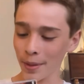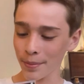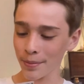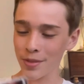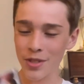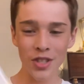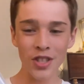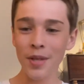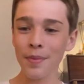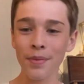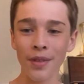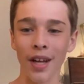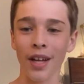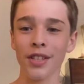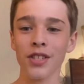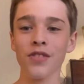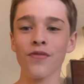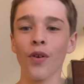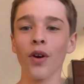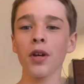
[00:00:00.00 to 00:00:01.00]

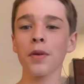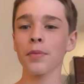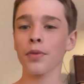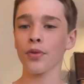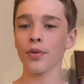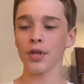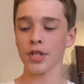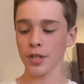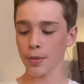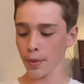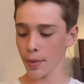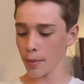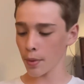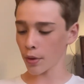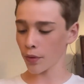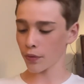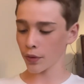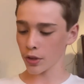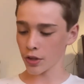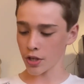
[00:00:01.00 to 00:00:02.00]
Slipknot's Volume 3,
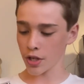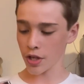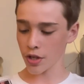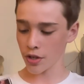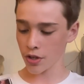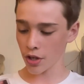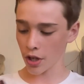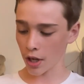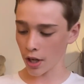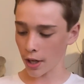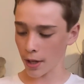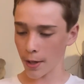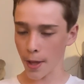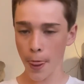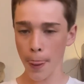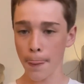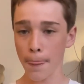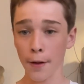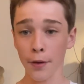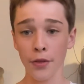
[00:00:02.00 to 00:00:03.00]
Subliminal Verses.
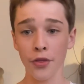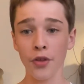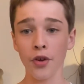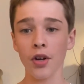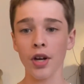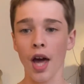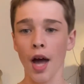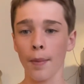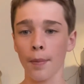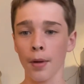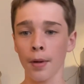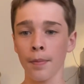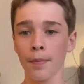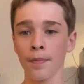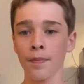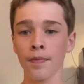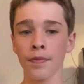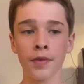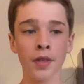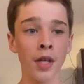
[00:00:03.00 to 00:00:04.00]
Their third
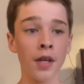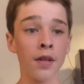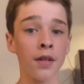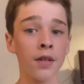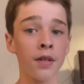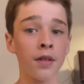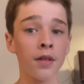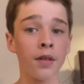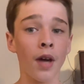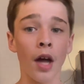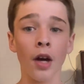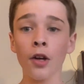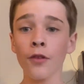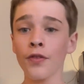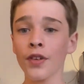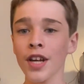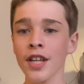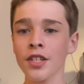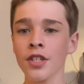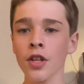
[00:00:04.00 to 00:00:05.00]
album. I don't know if
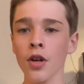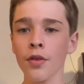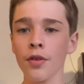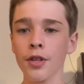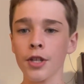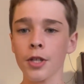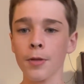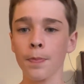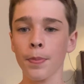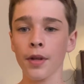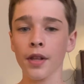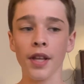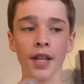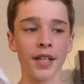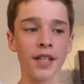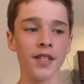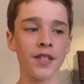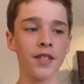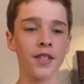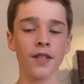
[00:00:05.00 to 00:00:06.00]
you guys know this, but
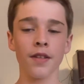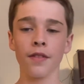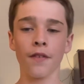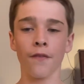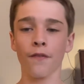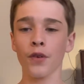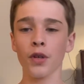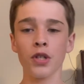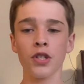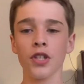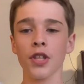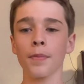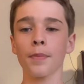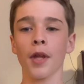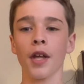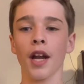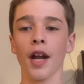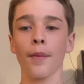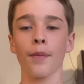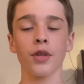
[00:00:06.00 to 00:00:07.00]
like the first
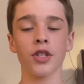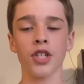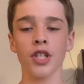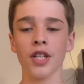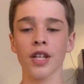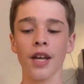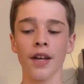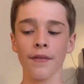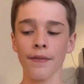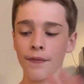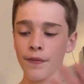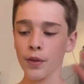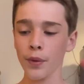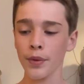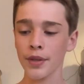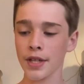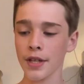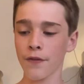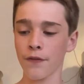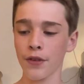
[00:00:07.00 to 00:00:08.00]
Slipknot album, which even though
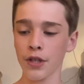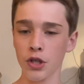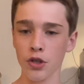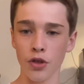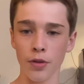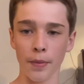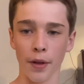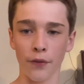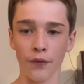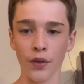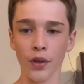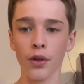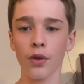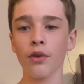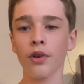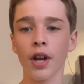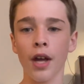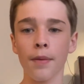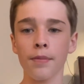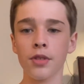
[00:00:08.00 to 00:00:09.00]
I did feature it in my
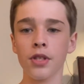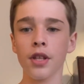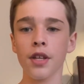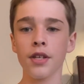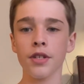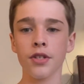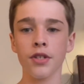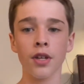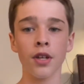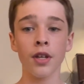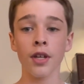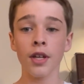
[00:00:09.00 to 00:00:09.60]
front-loaded albums list,